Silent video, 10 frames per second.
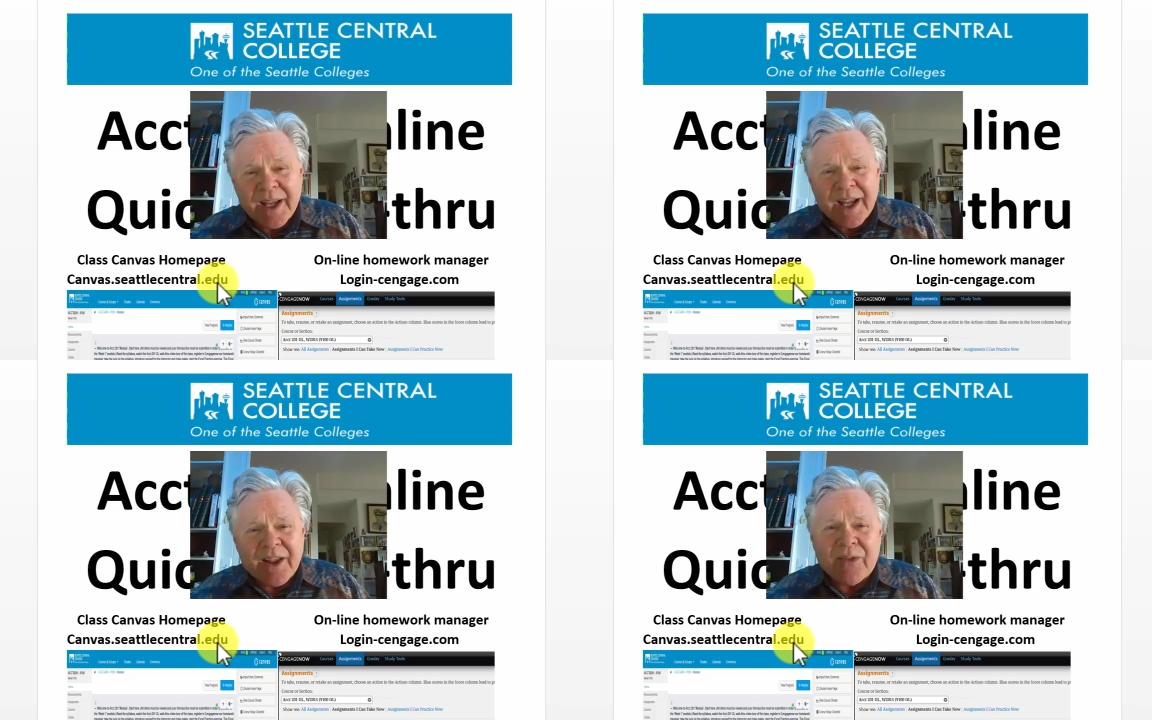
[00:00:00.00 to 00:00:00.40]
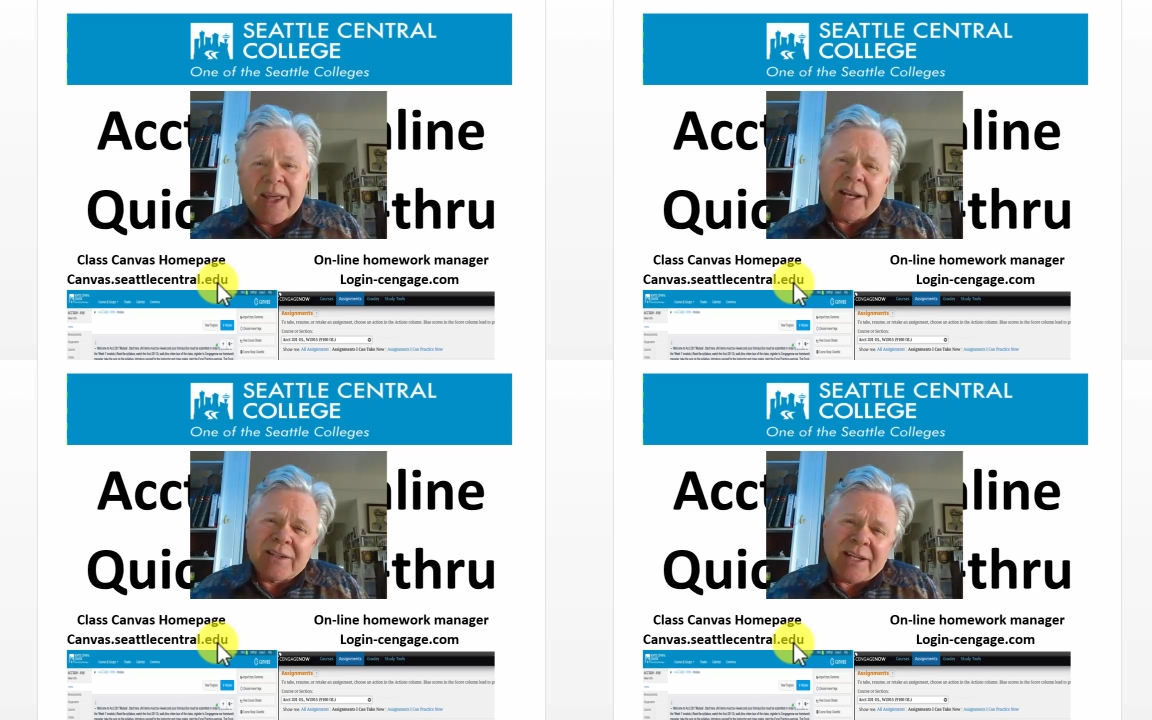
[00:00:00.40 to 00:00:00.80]
and
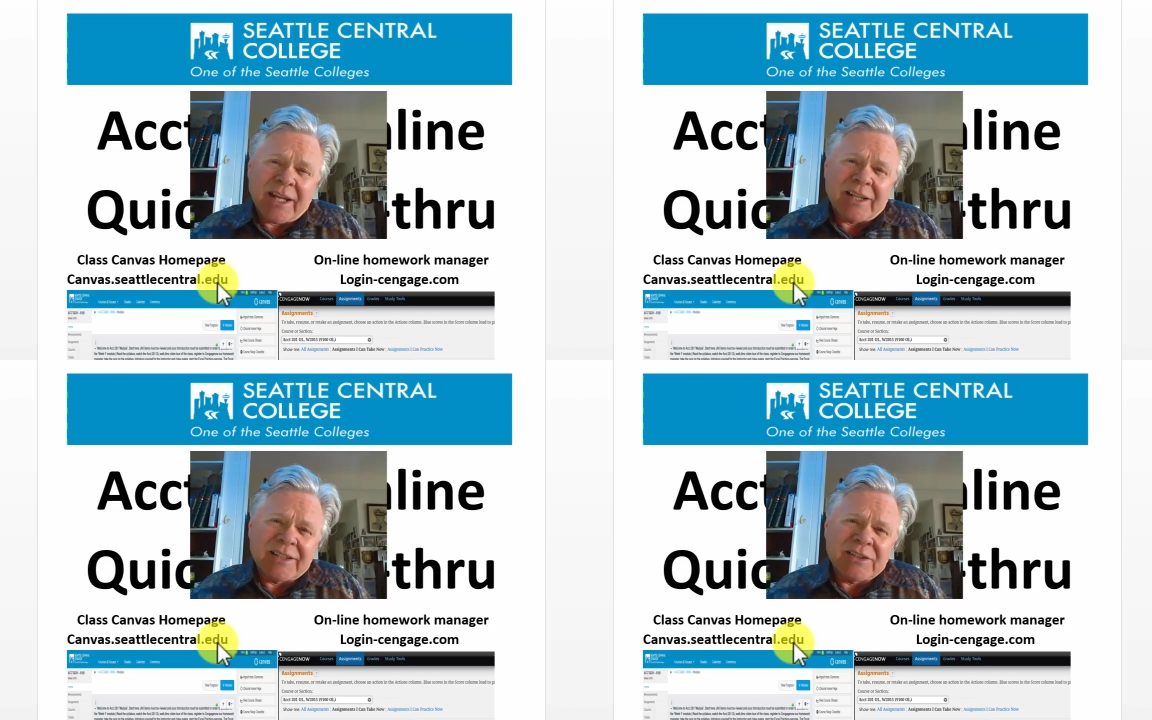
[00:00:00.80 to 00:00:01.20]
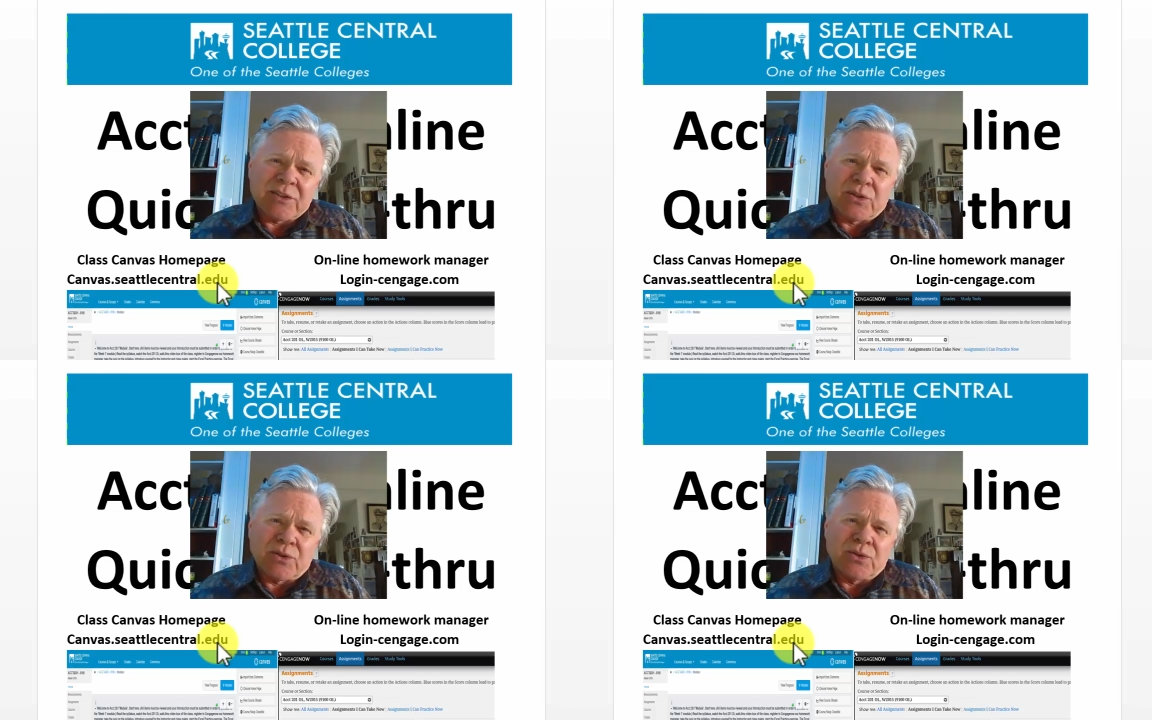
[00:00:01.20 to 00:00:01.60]
that'll take us
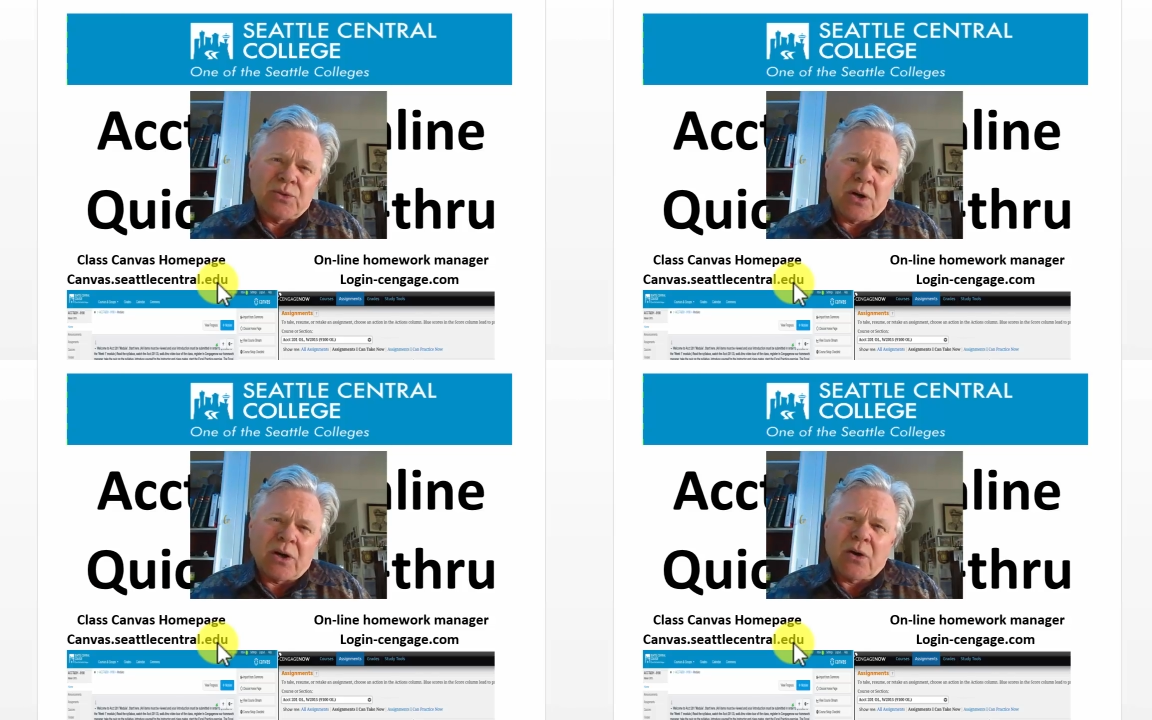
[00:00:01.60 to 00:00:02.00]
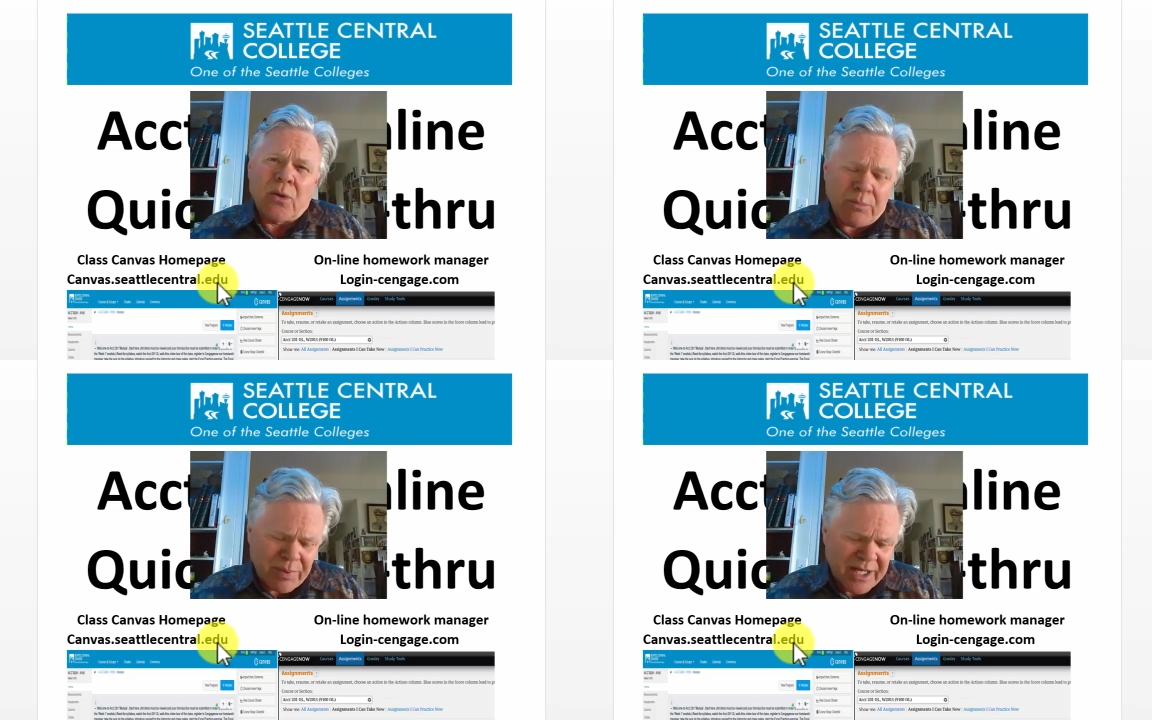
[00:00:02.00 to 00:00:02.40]
to our
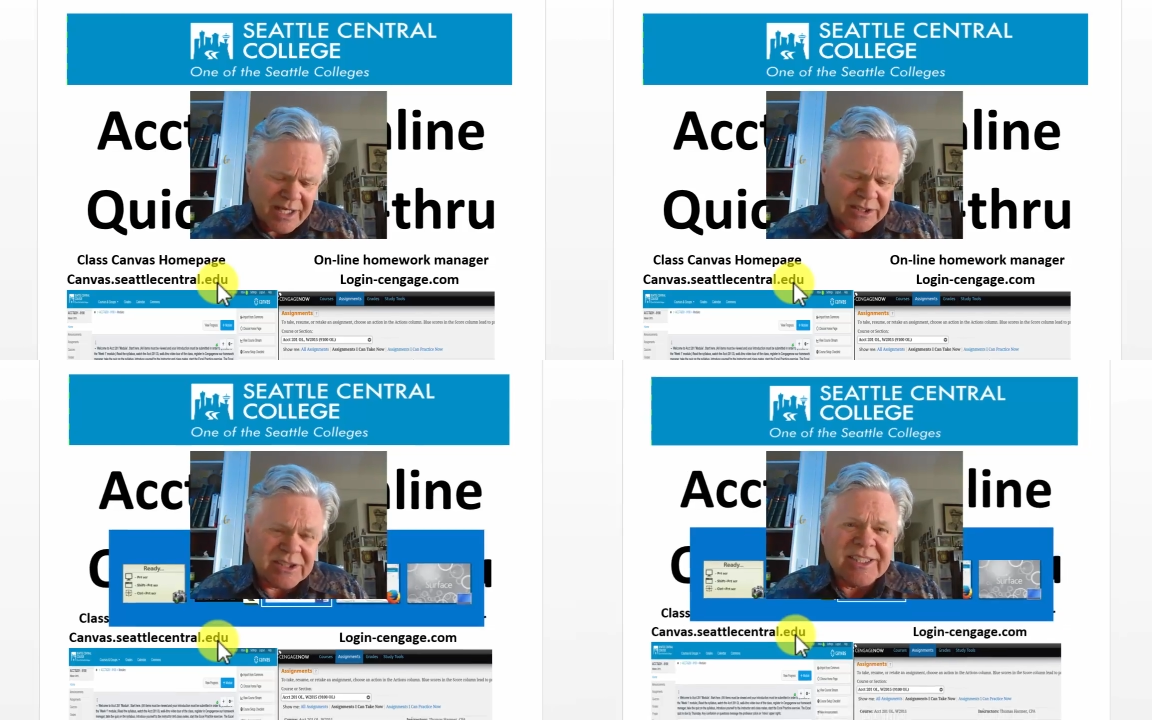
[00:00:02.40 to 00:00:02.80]
home page